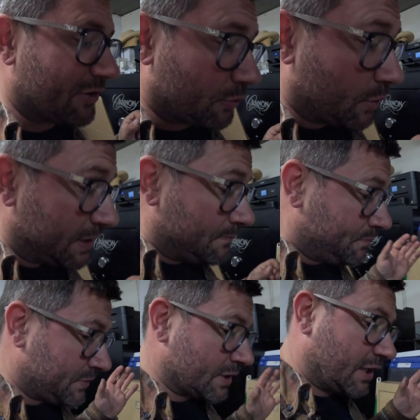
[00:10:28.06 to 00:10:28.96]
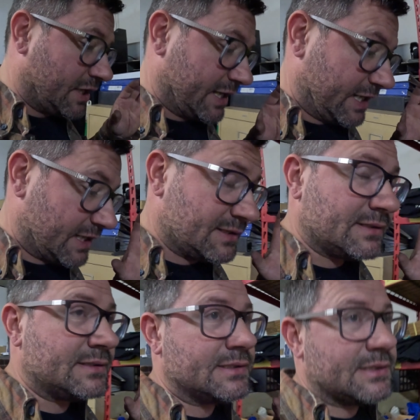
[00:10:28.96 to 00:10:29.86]
other one on
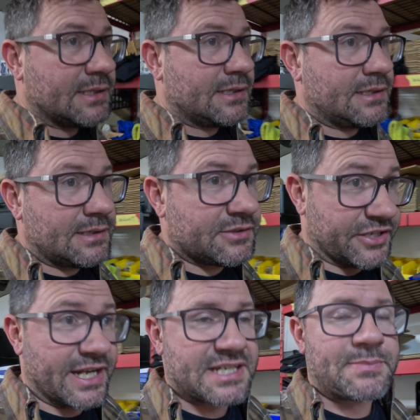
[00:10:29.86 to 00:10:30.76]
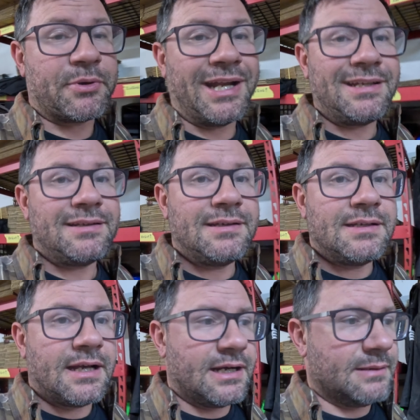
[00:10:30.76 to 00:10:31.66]
the next print
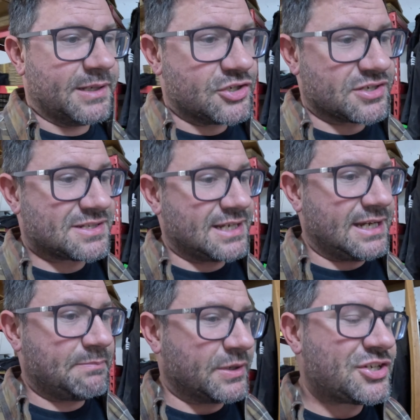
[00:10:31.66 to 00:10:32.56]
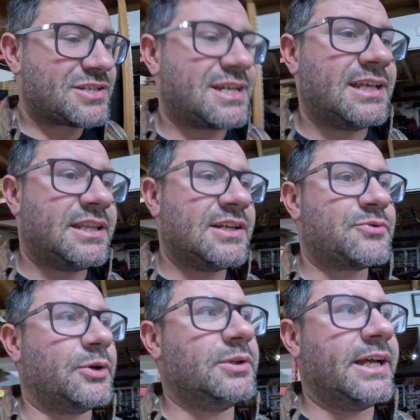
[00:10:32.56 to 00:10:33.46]
and just see. But just to get things
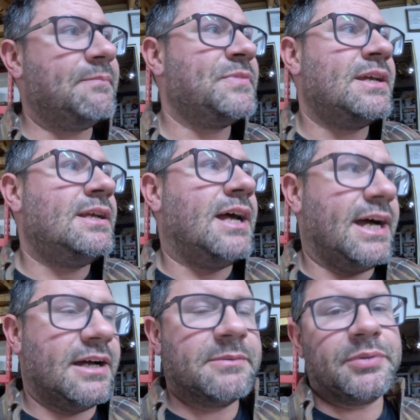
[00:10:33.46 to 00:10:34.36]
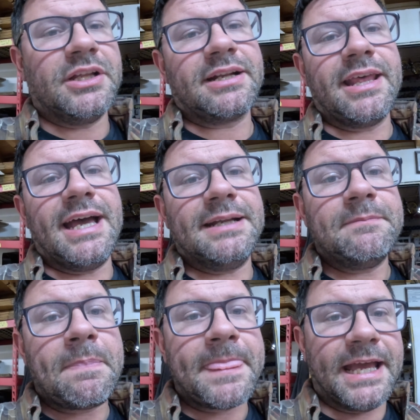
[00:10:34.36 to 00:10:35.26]
rolling, I unplugged that
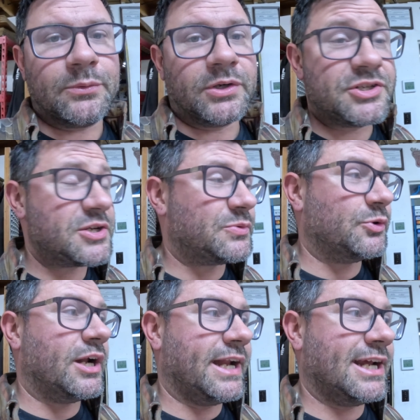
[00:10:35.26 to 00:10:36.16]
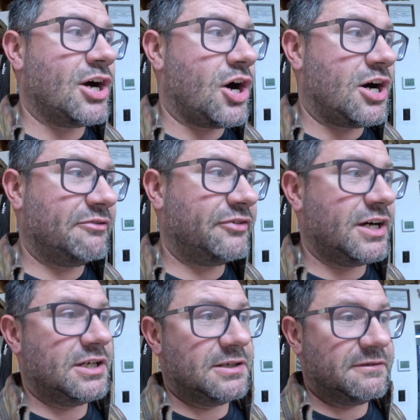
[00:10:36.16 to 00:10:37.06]
and we're just running off
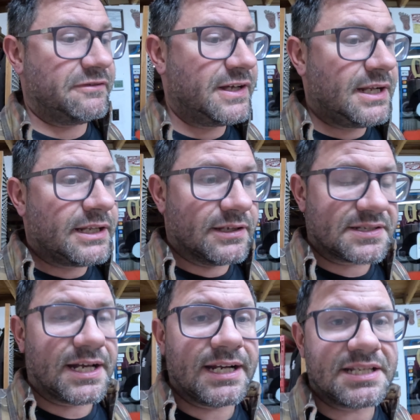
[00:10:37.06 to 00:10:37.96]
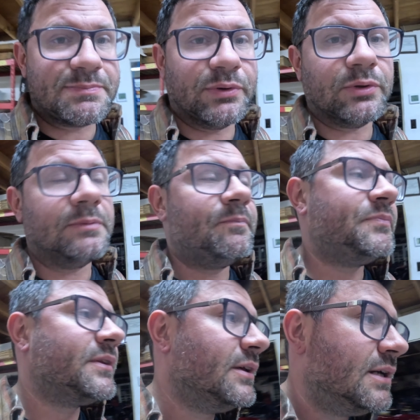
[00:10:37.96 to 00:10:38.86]
of the side spool.
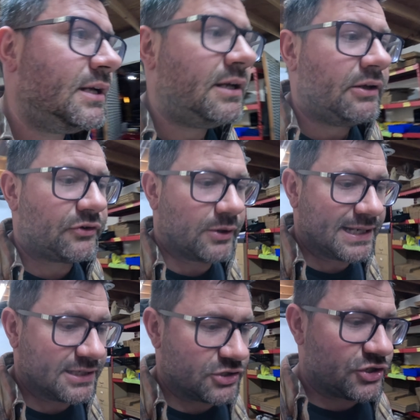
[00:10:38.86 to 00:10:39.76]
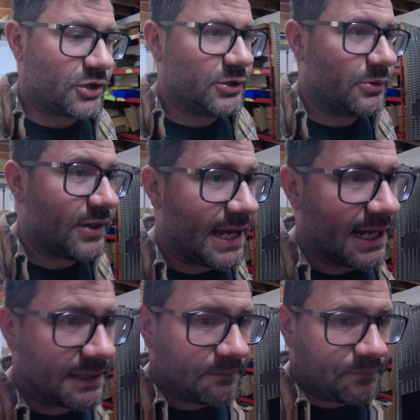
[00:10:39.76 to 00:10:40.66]
So I can show you
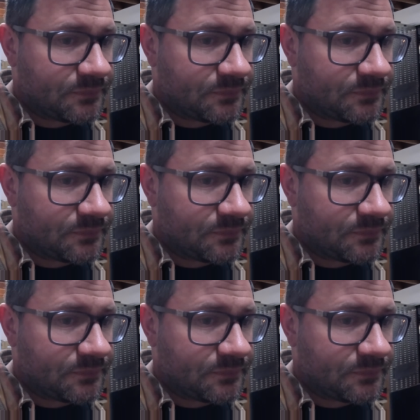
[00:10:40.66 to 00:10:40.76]
that,